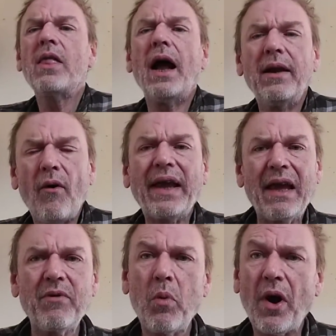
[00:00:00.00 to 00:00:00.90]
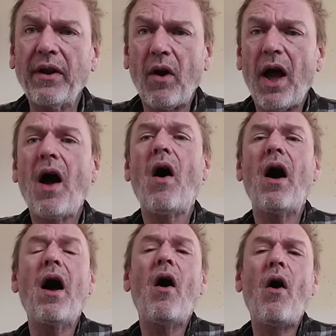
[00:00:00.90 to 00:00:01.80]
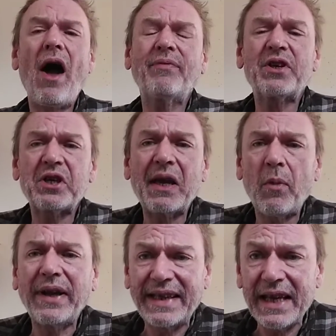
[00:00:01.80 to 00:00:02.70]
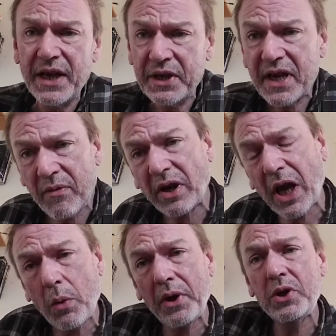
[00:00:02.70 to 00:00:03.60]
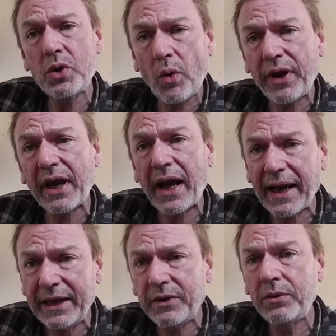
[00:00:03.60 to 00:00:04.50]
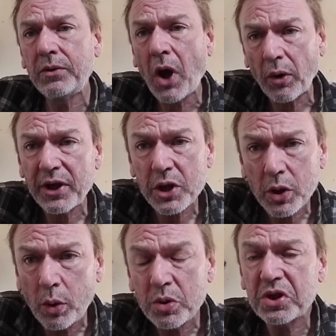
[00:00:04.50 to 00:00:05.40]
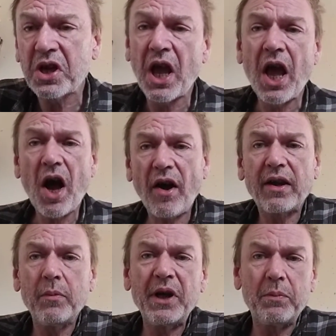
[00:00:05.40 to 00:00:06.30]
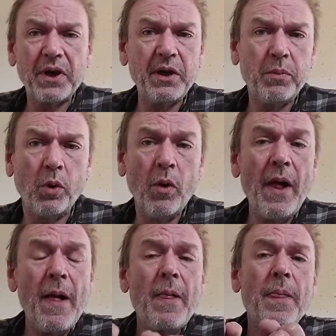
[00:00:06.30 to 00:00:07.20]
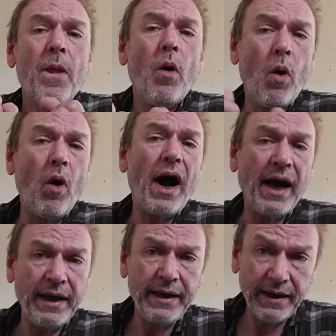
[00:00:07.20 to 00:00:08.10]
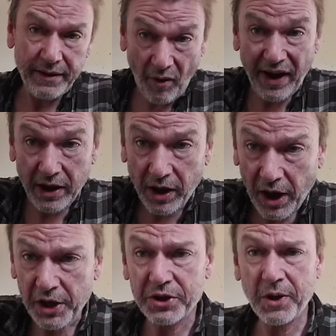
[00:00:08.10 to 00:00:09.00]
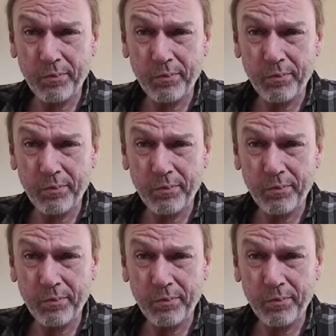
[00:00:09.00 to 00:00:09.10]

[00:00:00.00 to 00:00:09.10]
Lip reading: like everyone, I have the same ideas. If I go and join a college course, I can meet people, or a night class.